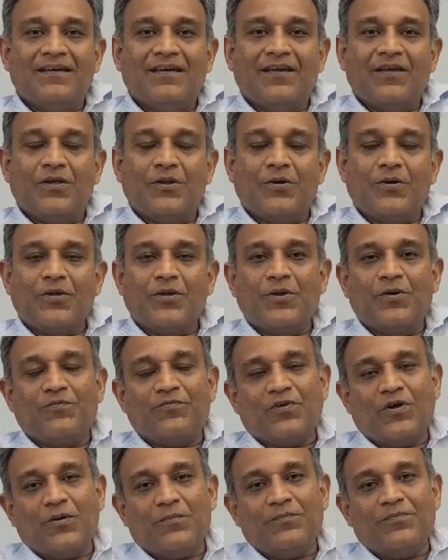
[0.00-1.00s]

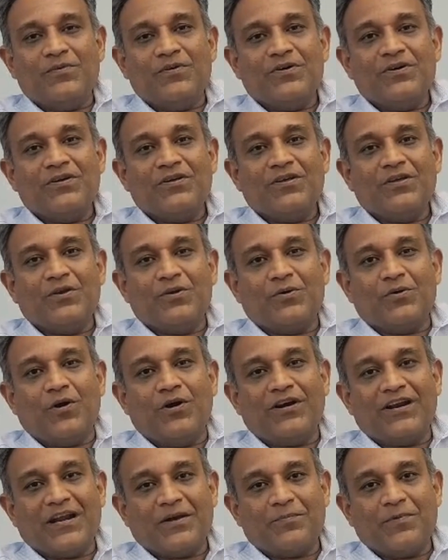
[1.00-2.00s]
from
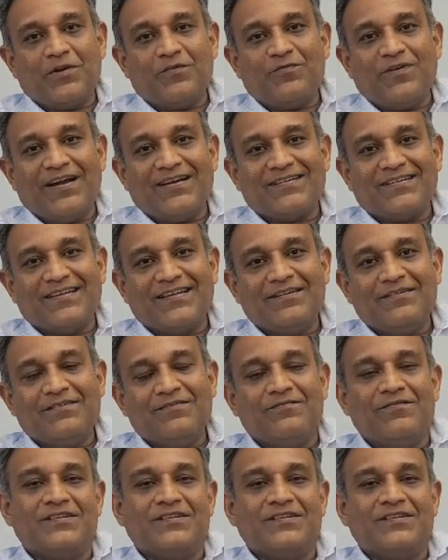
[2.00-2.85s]
contract manufacturing,